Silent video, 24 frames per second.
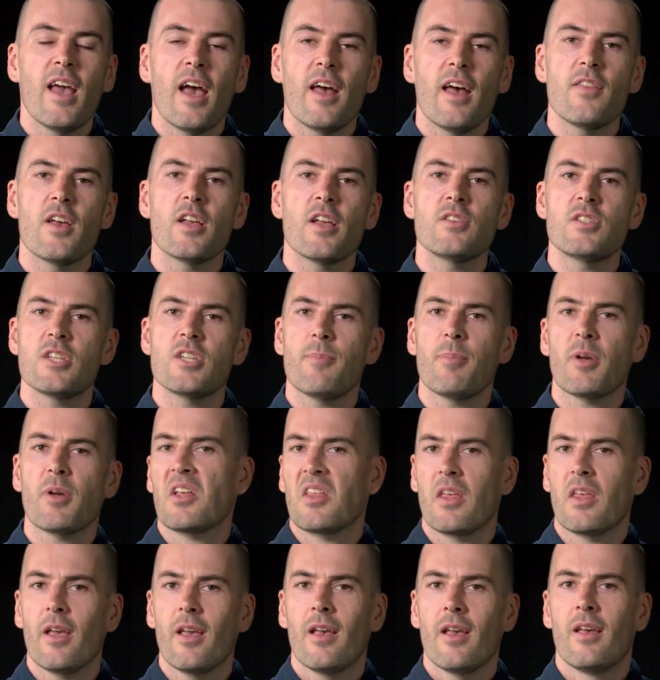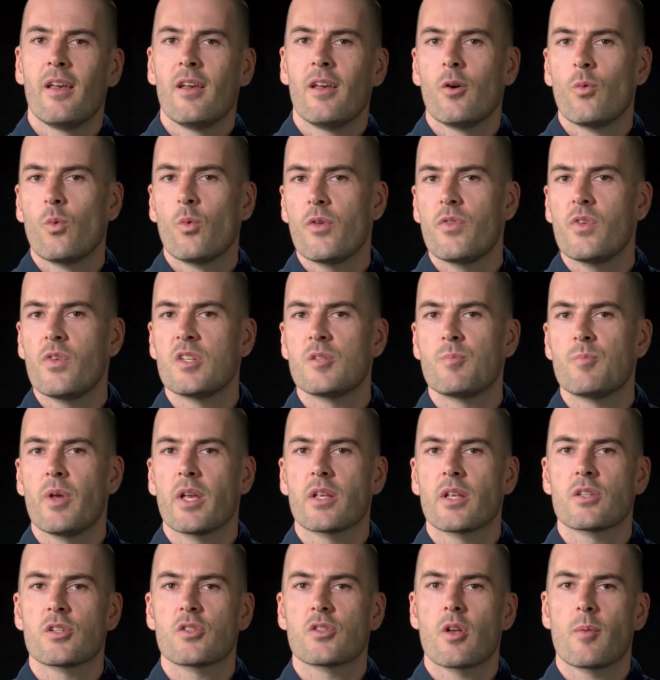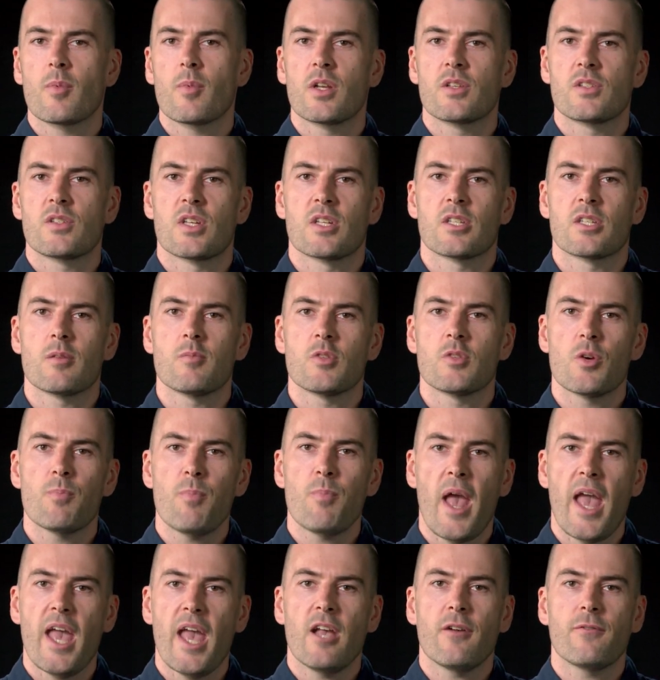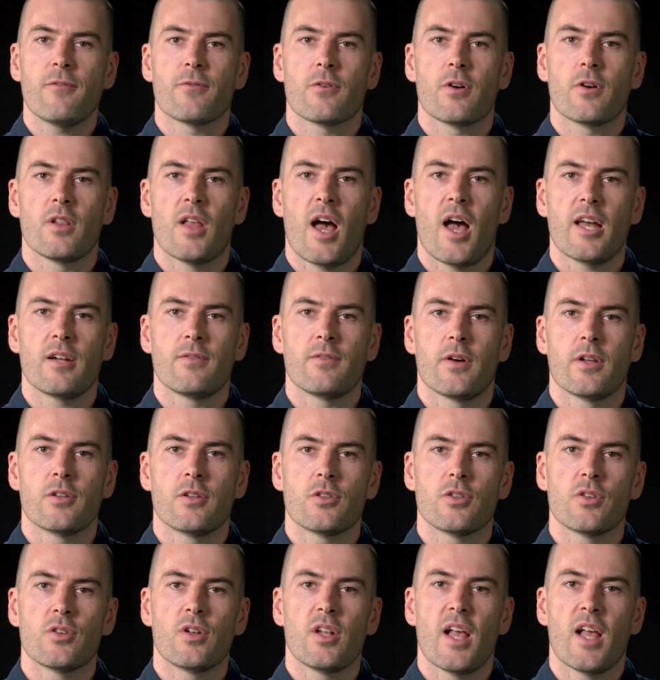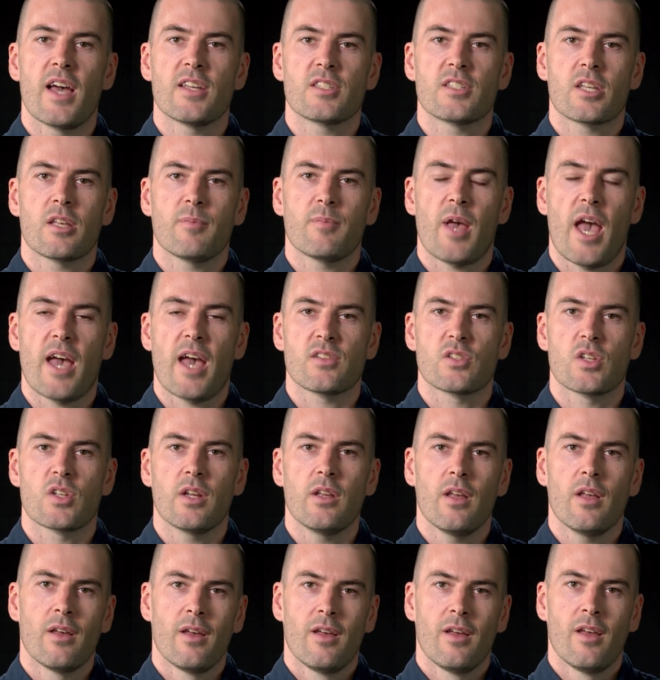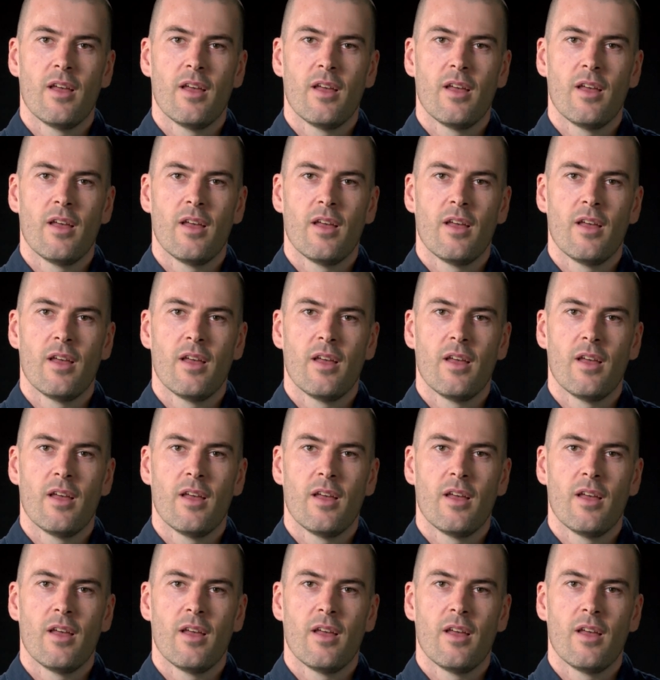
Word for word: And then typically, with these big distributed systems, you're paying for a lot of underutilized capacity.